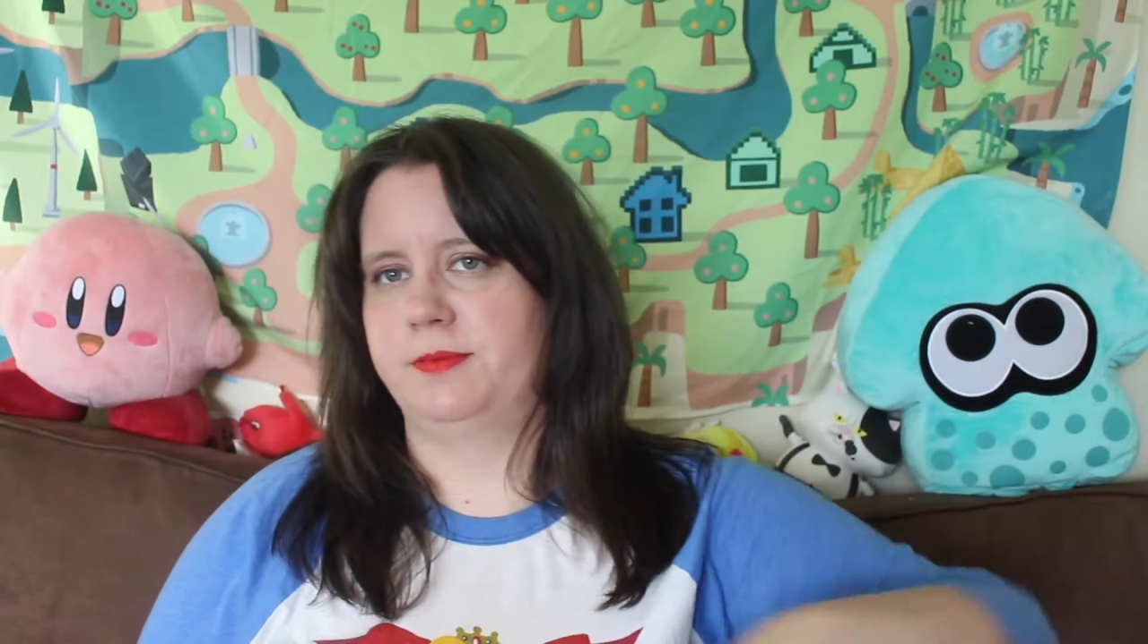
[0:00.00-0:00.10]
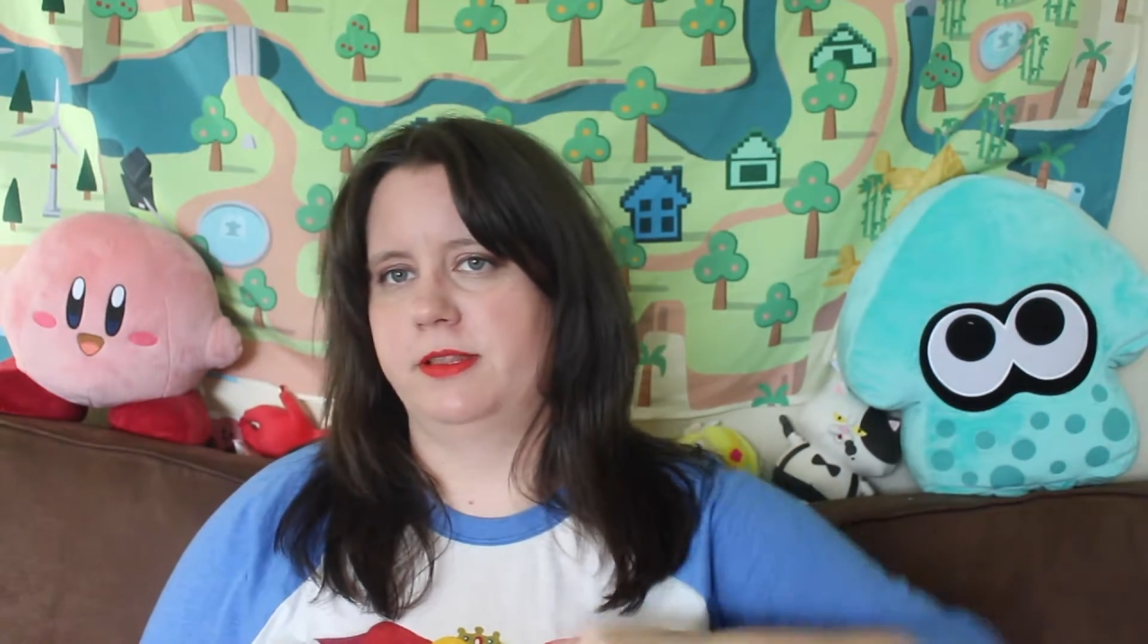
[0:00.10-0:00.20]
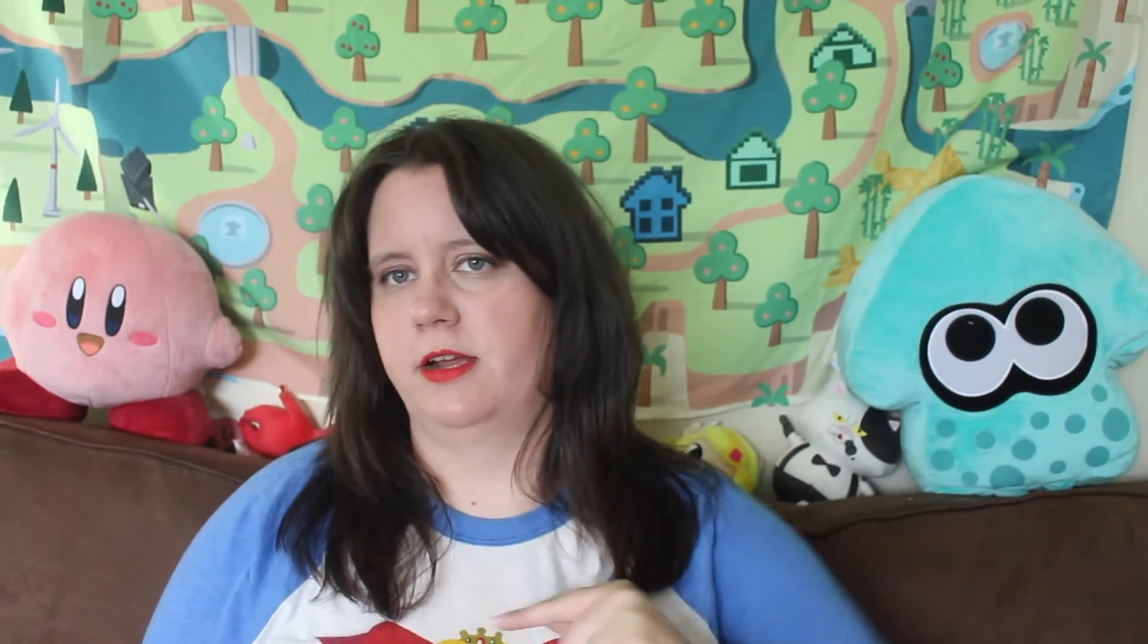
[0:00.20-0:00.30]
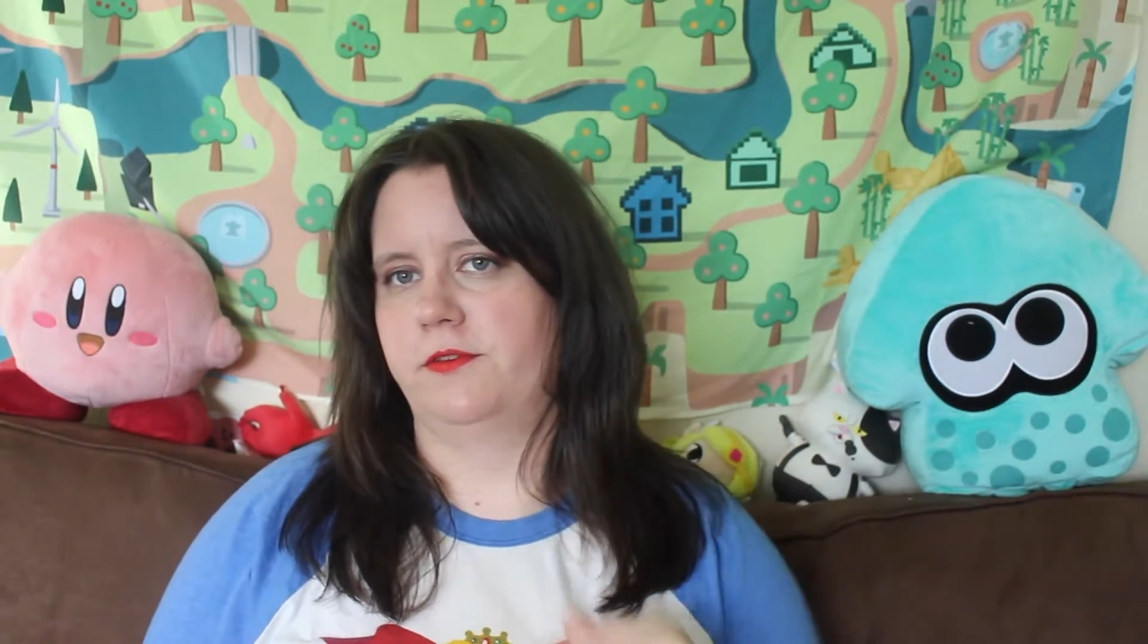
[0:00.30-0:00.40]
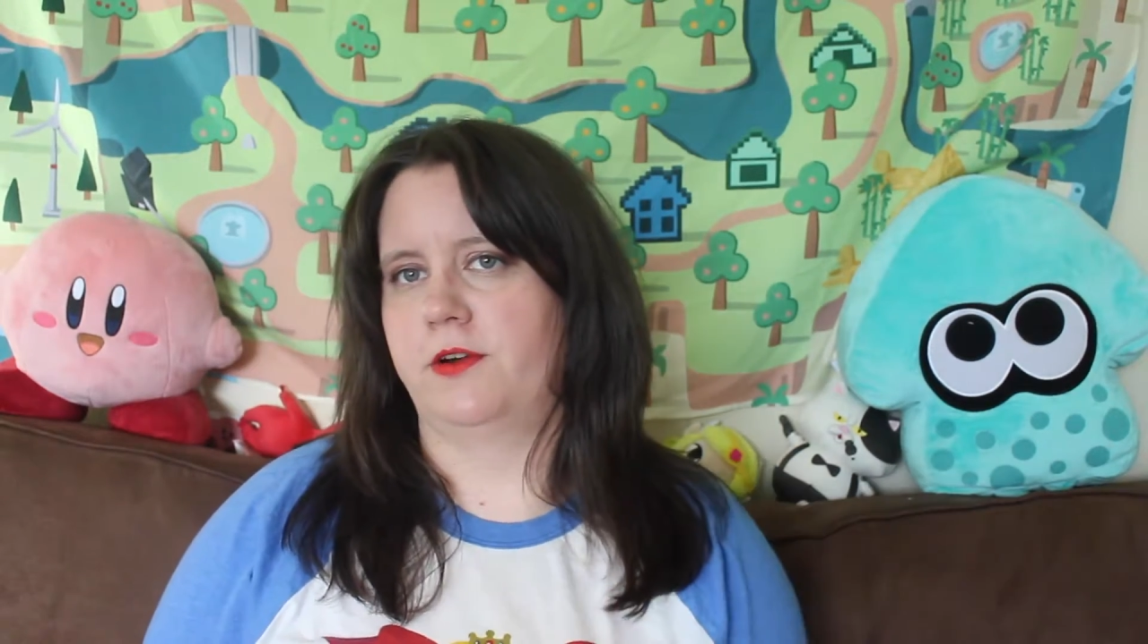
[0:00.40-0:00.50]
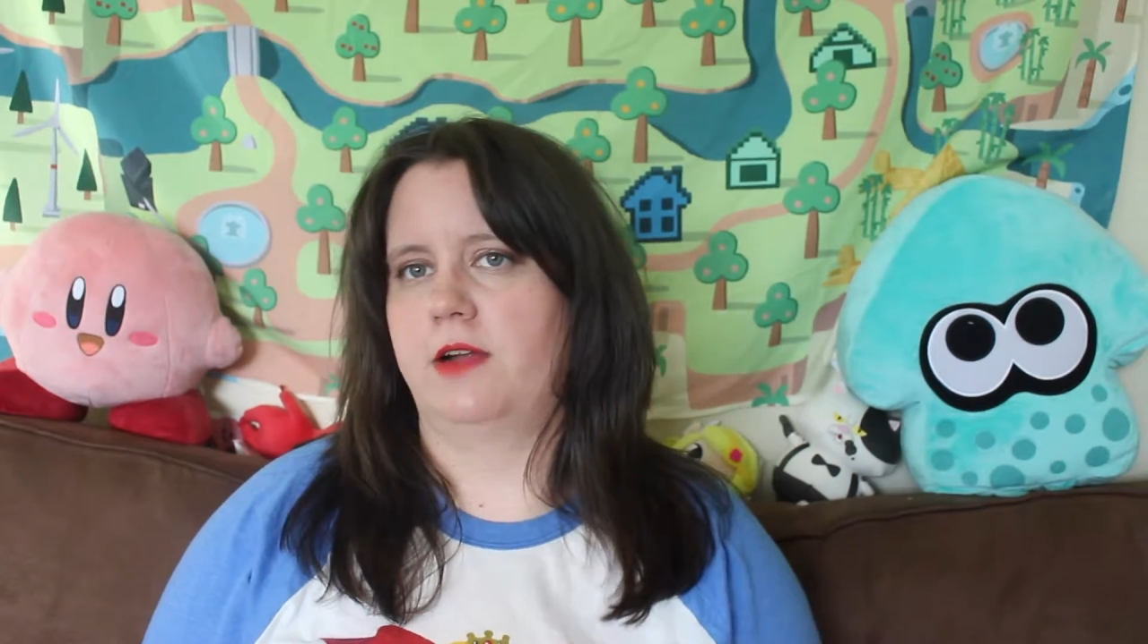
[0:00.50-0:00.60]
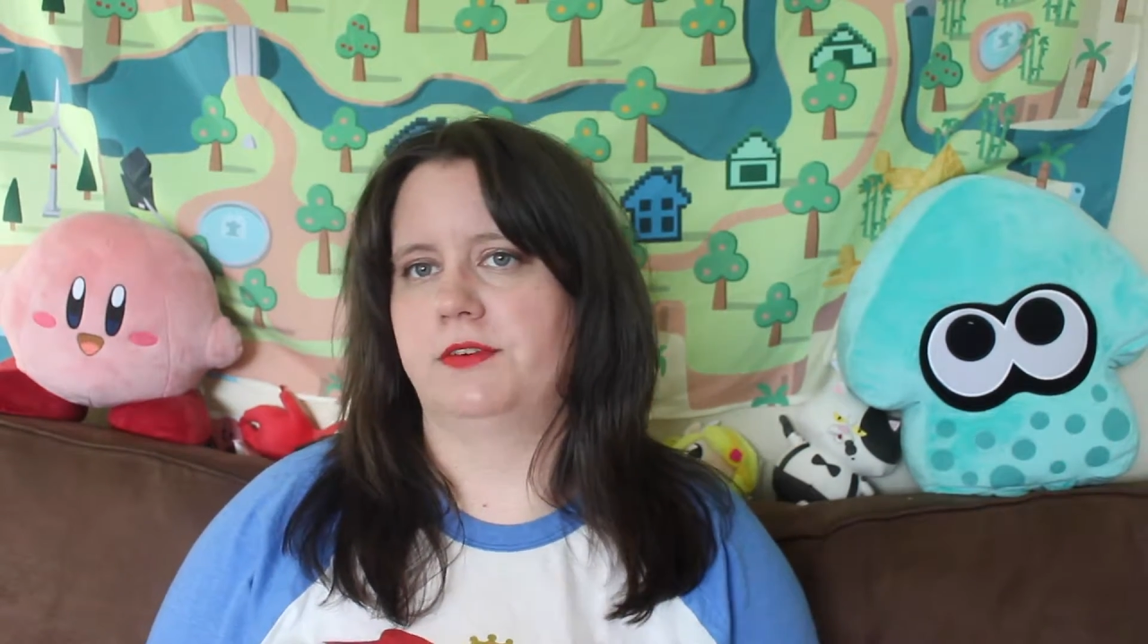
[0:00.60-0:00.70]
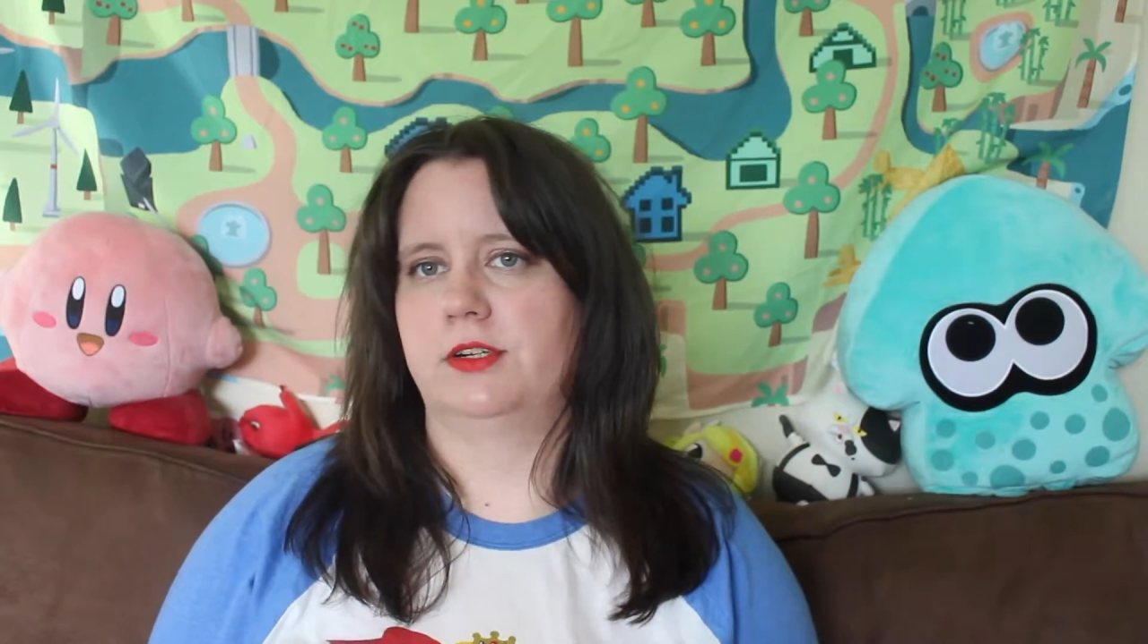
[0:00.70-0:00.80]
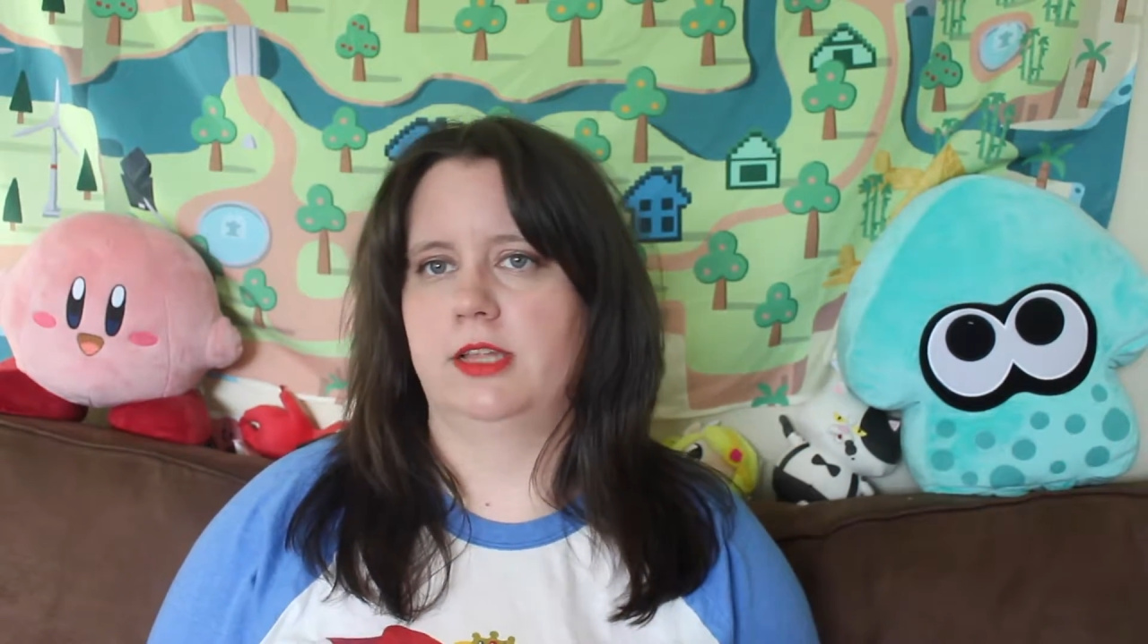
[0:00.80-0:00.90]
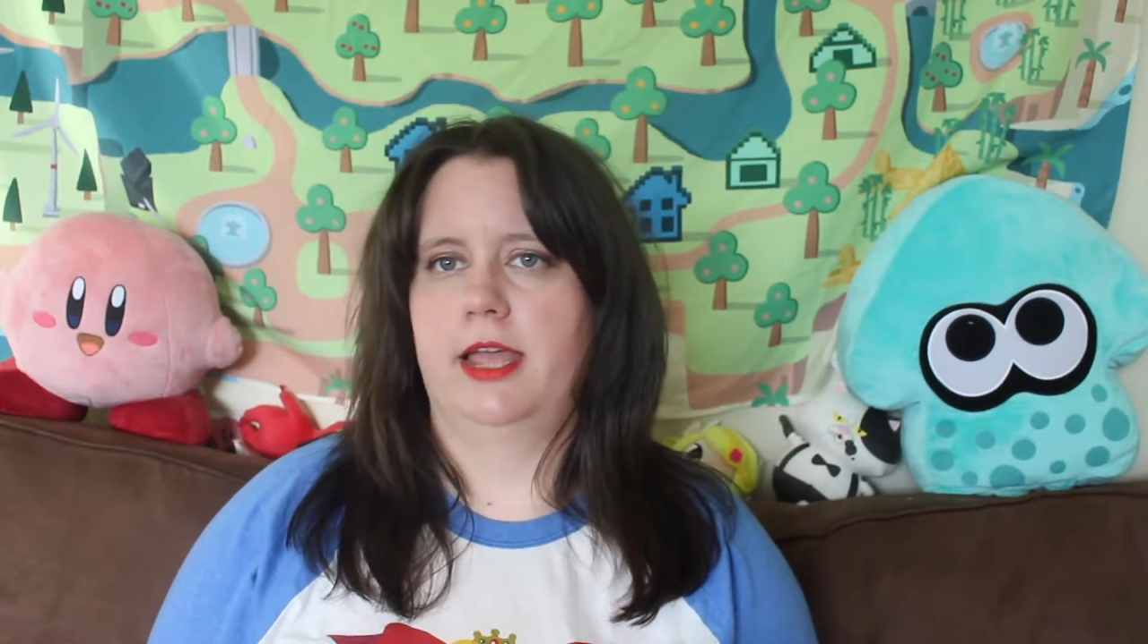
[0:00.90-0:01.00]
been there
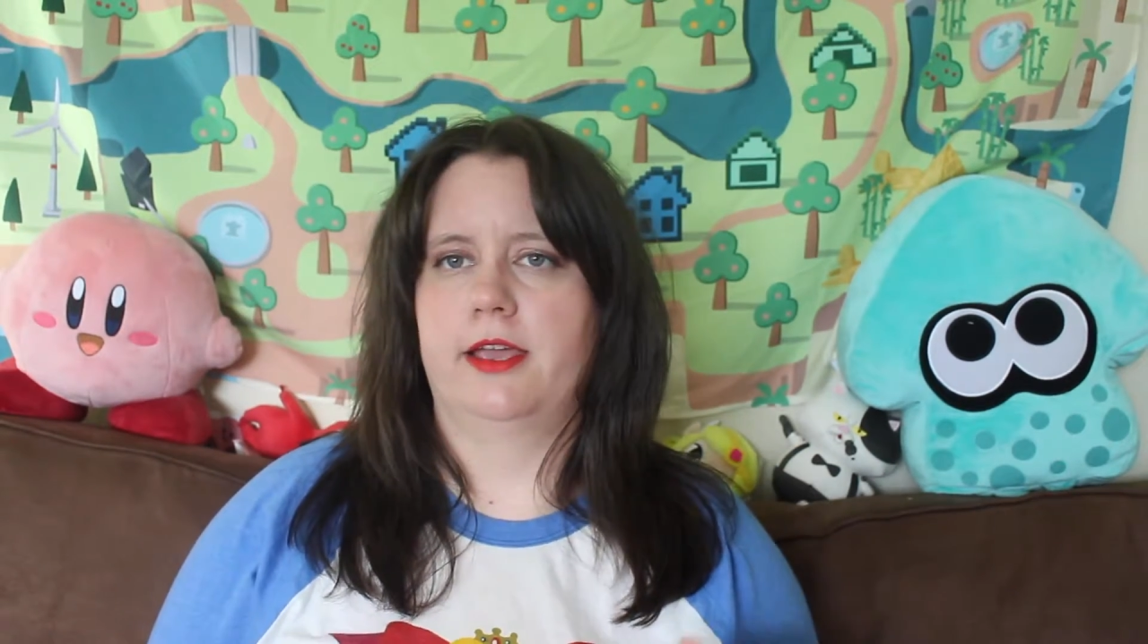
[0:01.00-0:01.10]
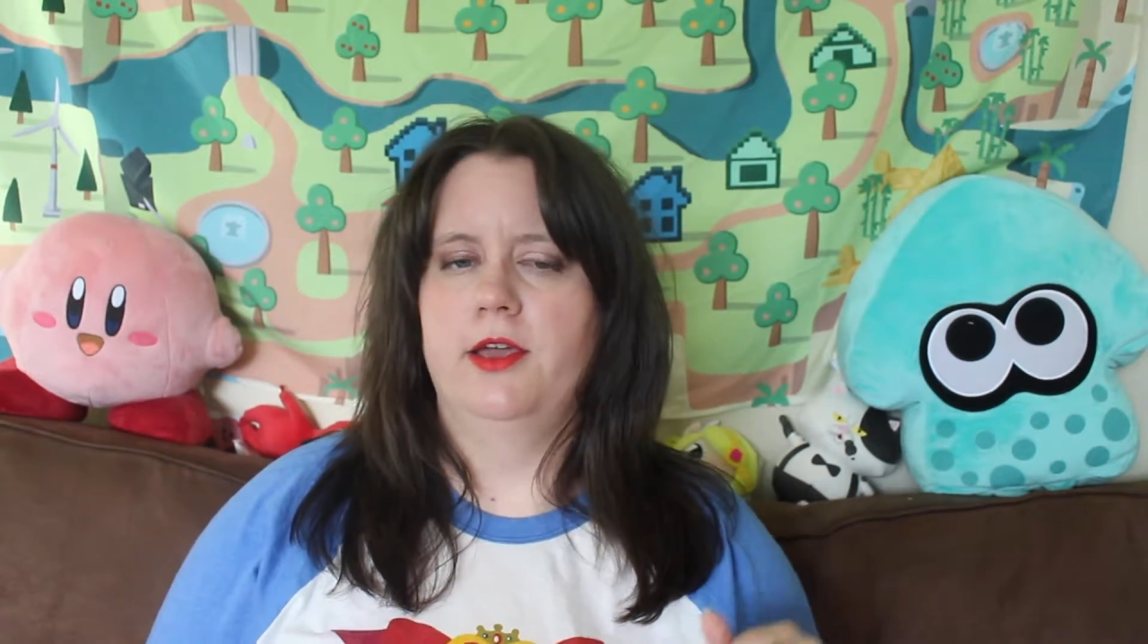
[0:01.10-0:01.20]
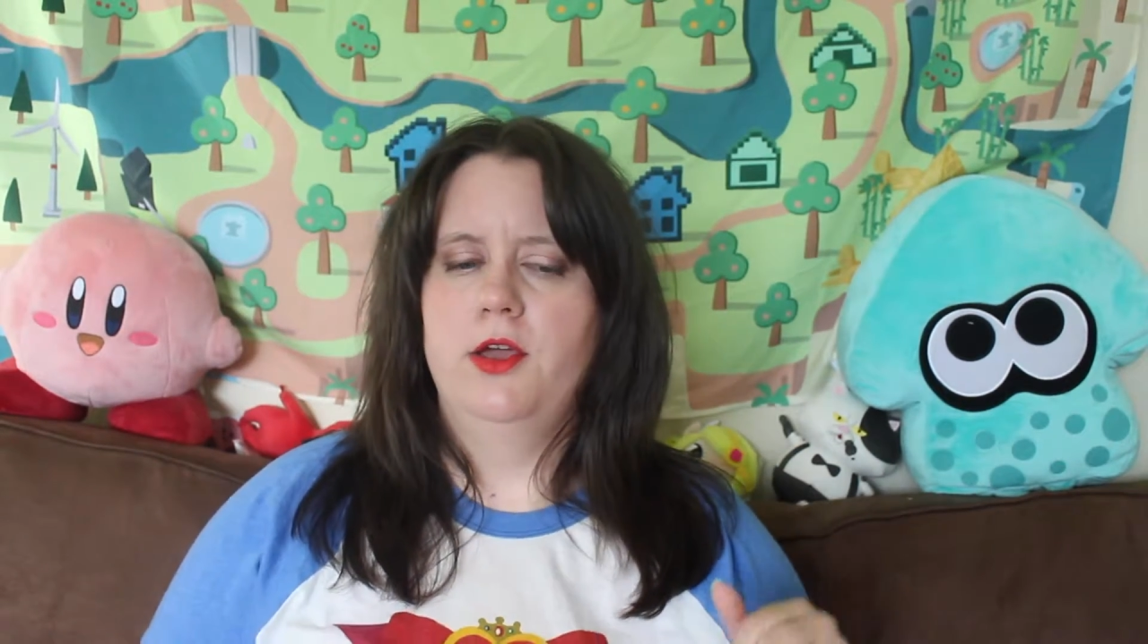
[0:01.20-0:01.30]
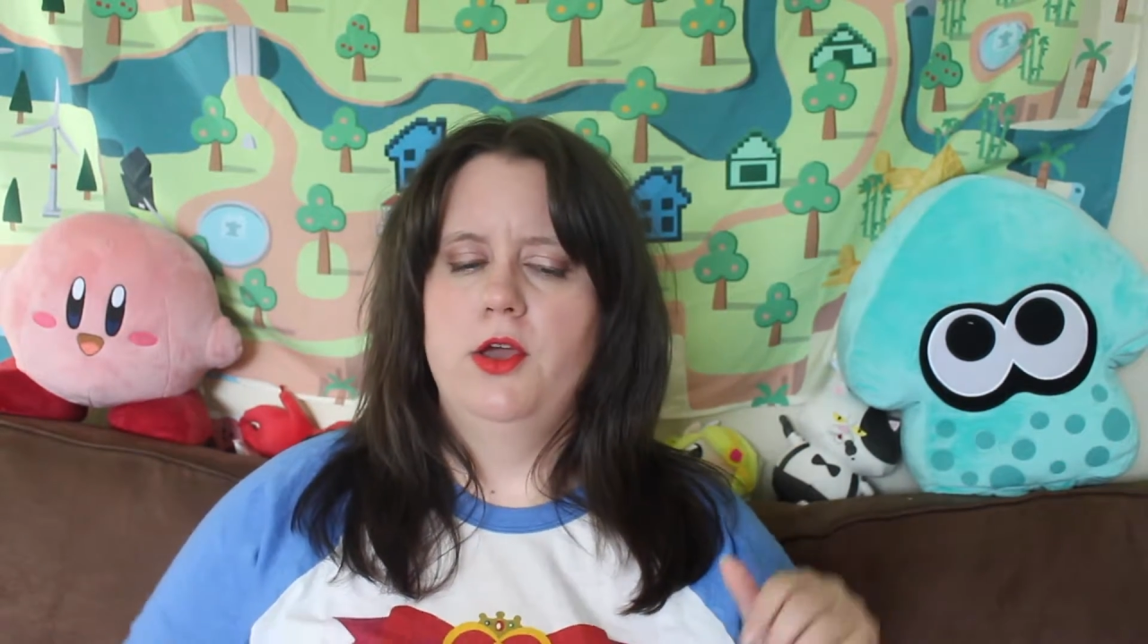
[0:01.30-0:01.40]
forever. Like